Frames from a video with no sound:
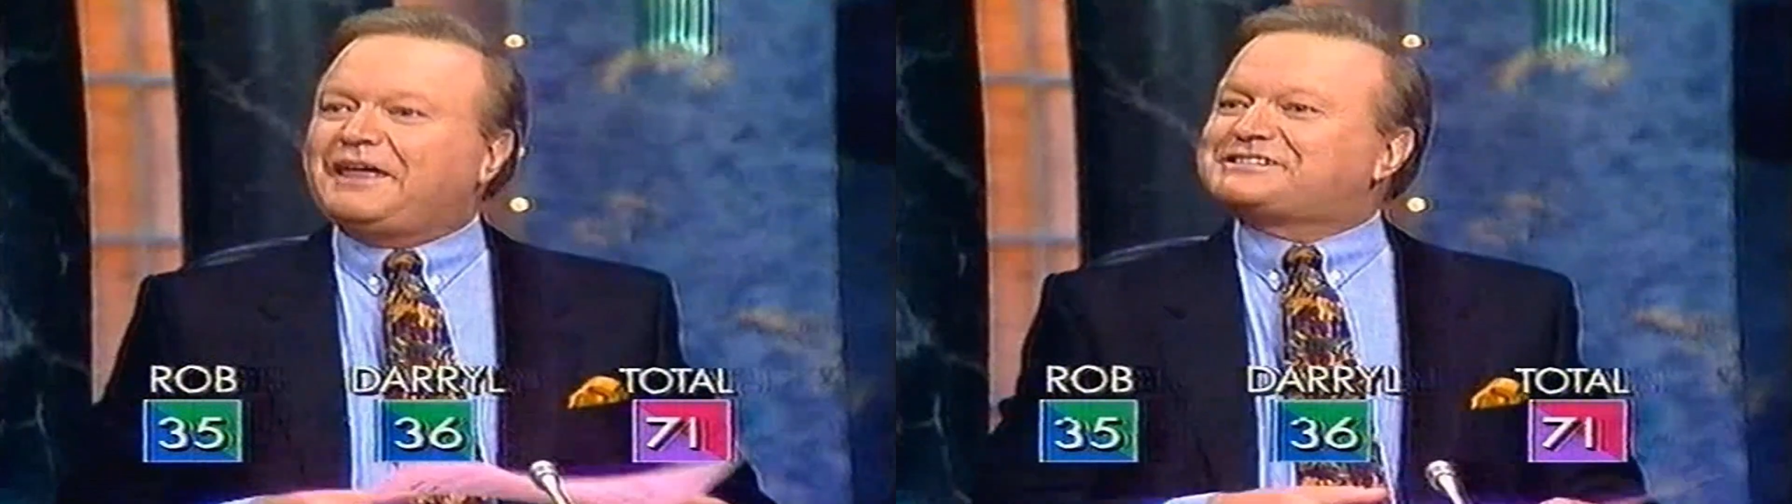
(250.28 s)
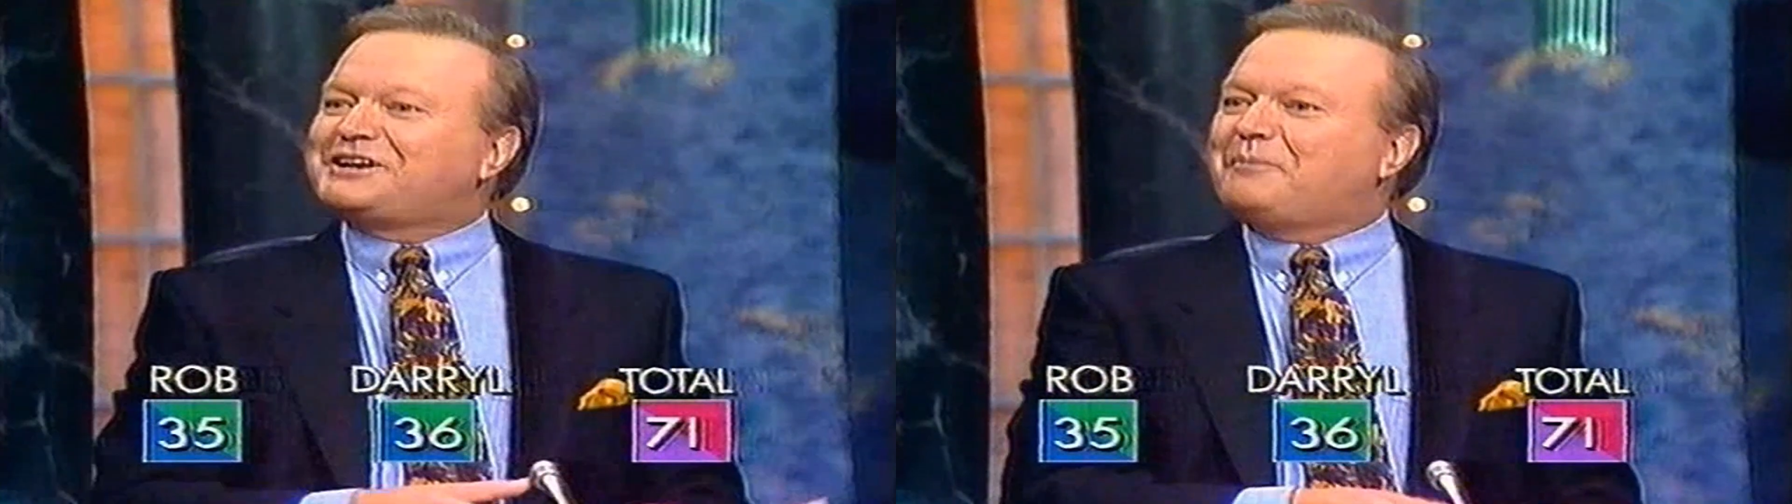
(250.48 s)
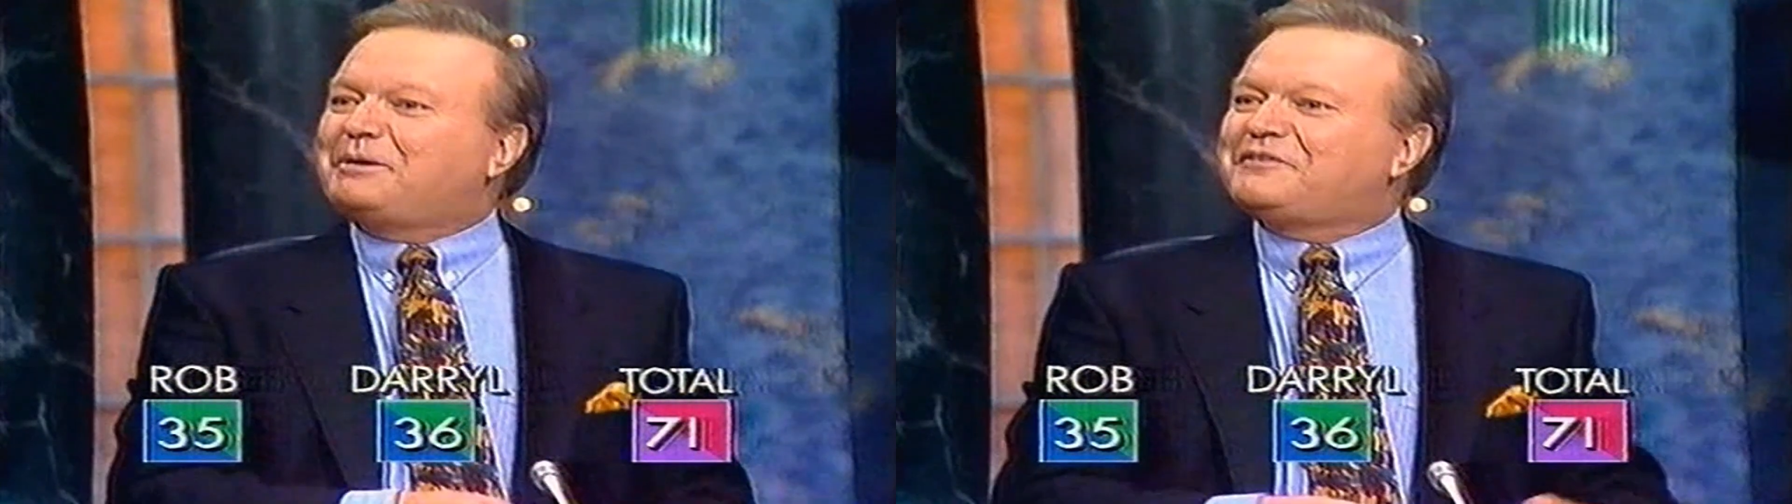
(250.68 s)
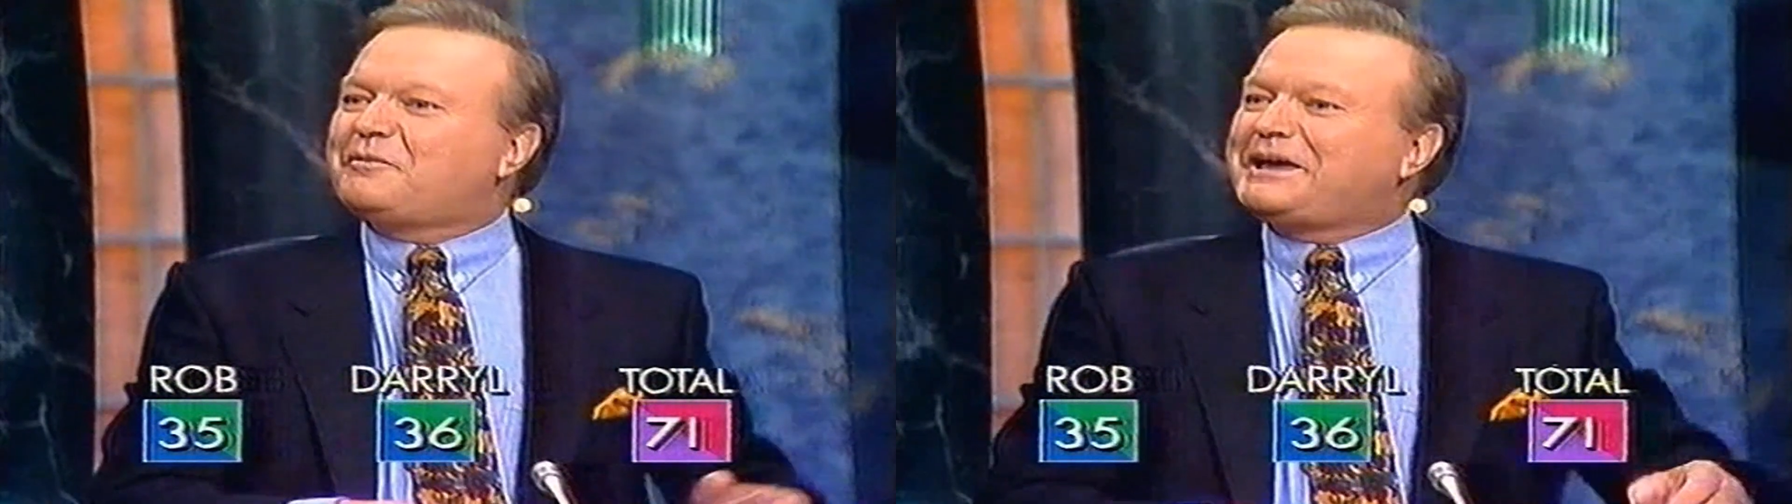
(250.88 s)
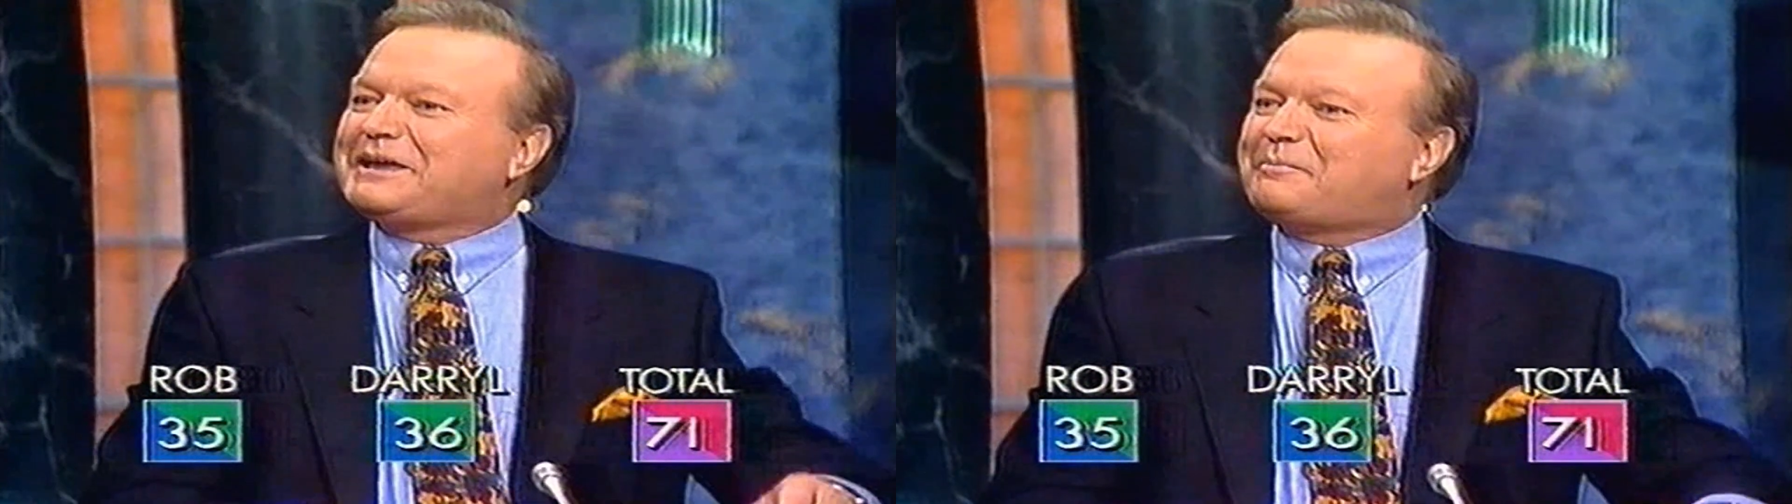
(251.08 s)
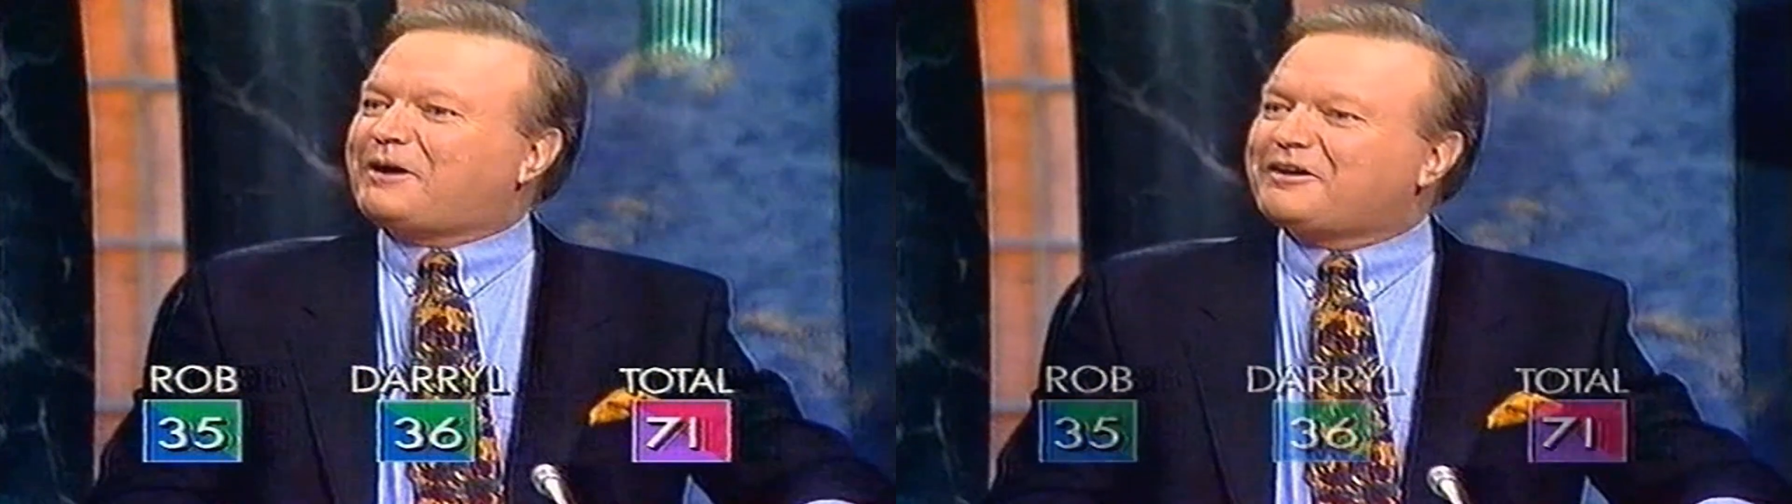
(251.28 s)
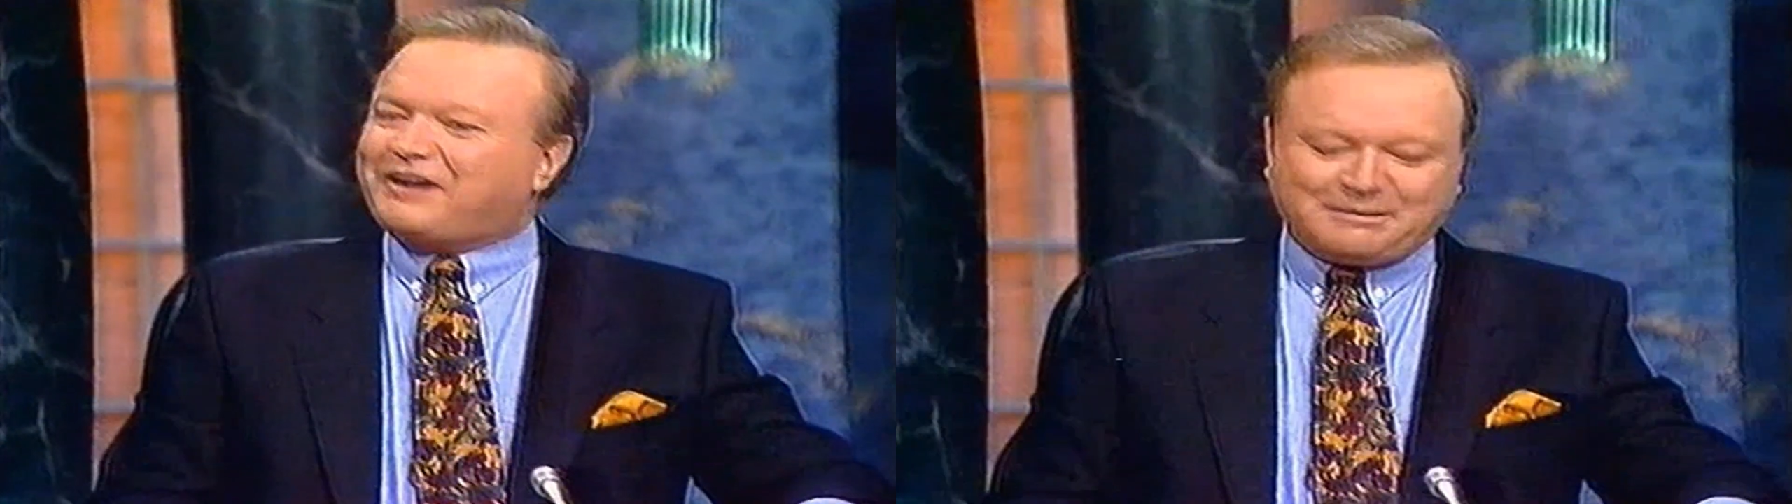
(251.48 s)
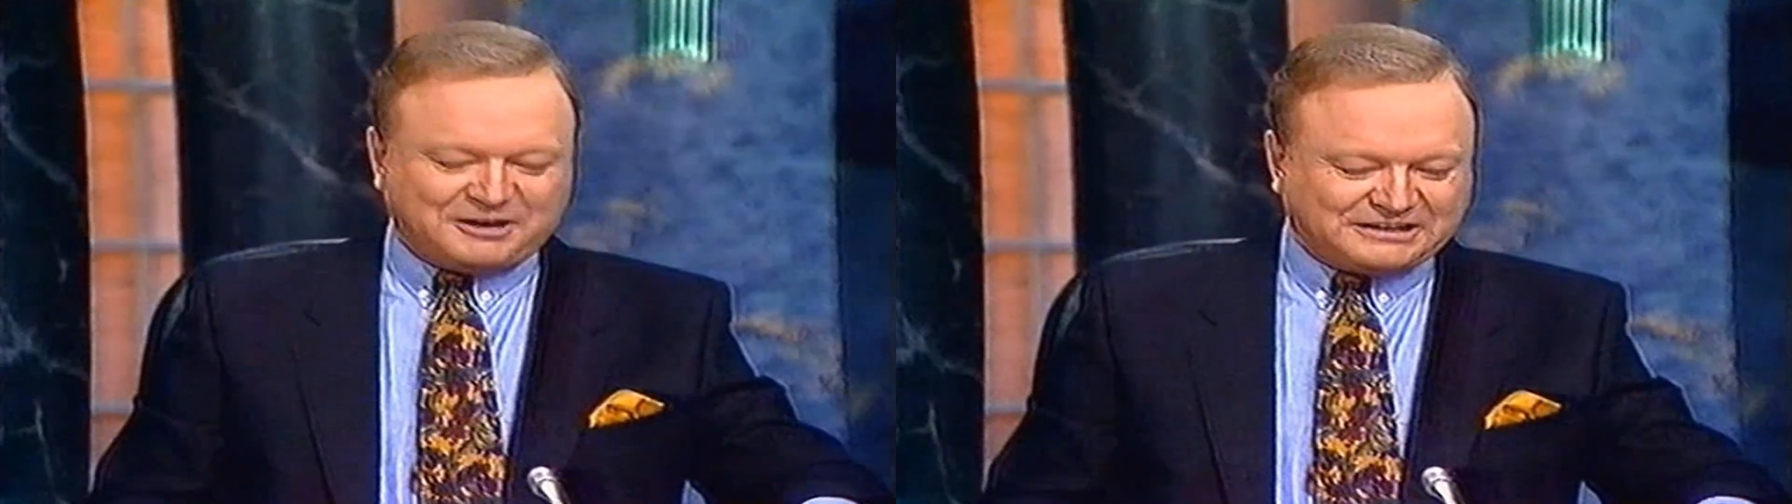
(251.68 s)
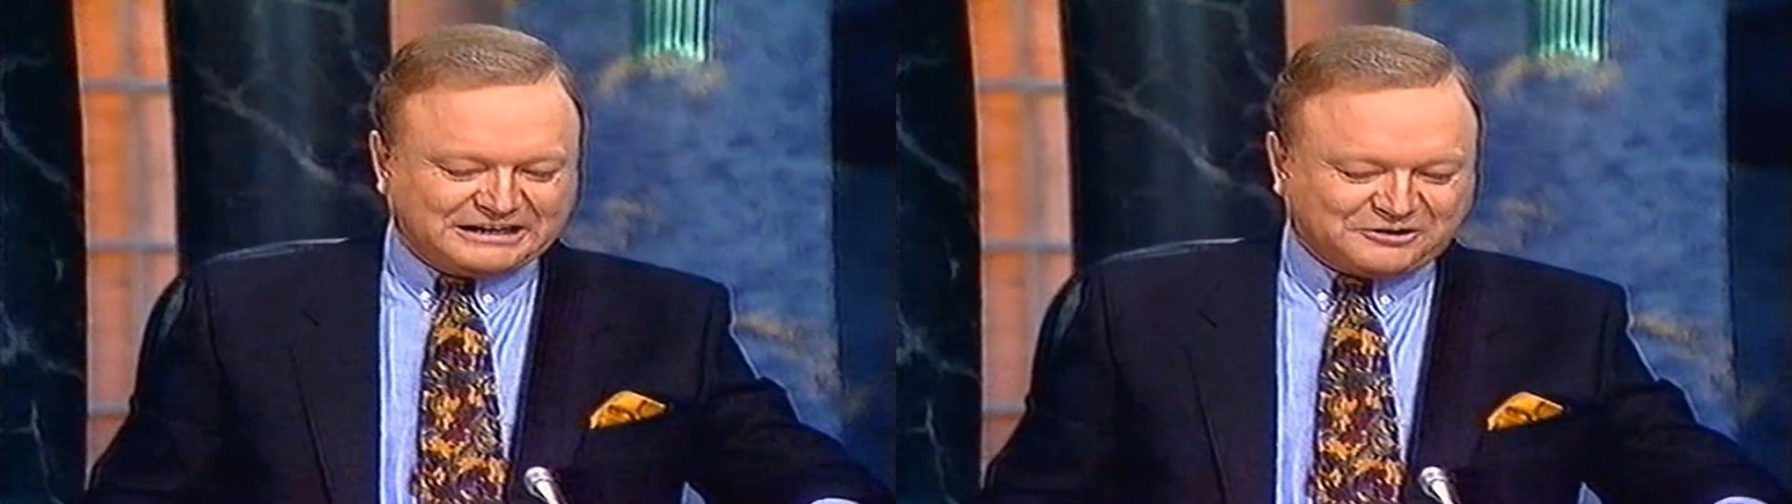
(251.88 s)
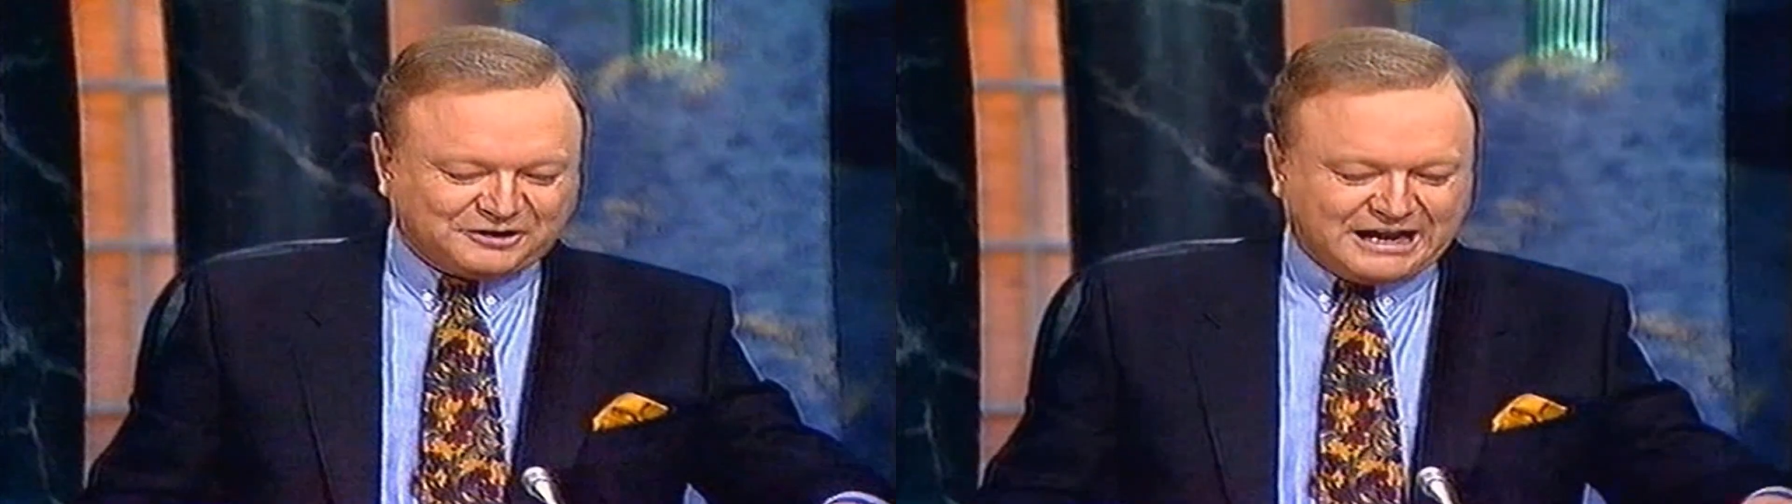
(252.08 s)
Thanks a lot, Bill, for being in the program,
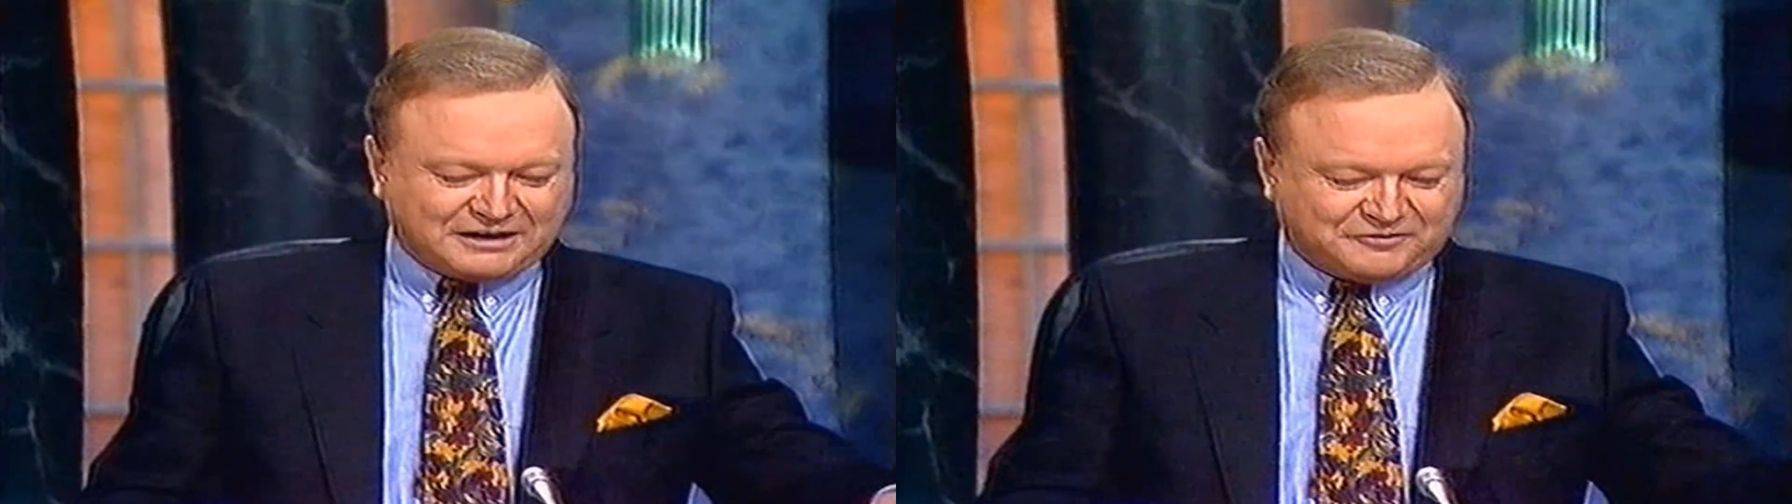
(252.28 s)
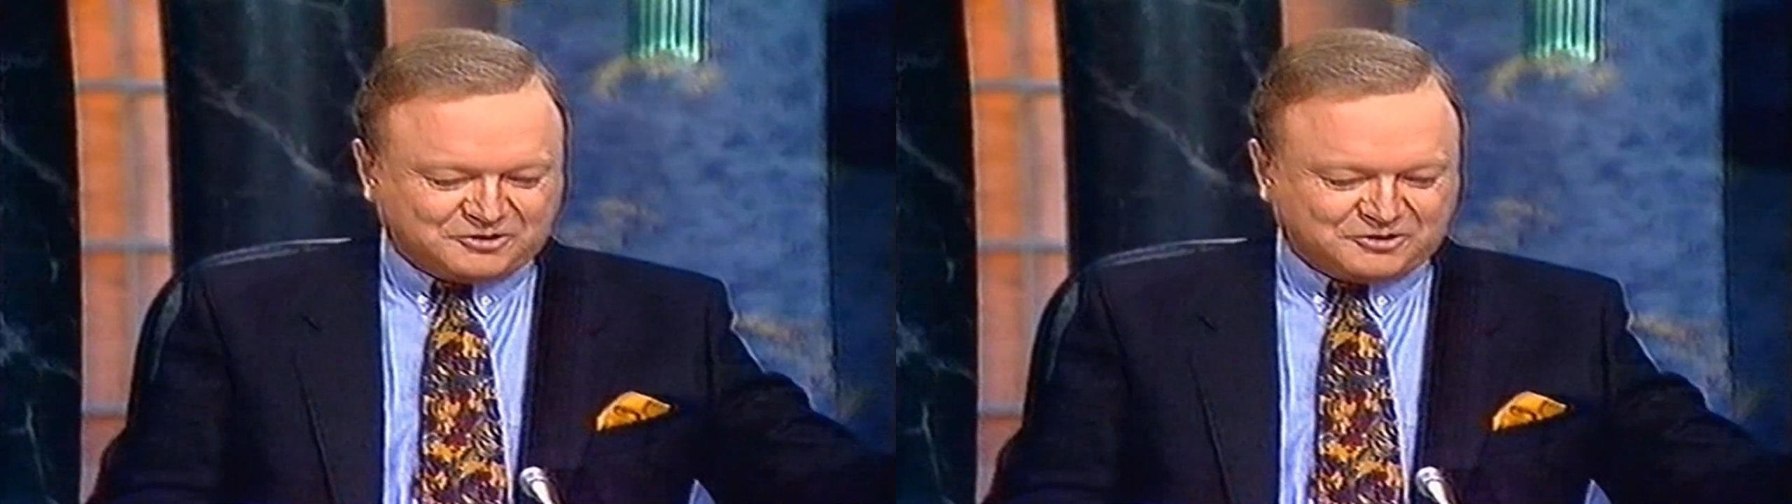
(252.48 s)
and good luck.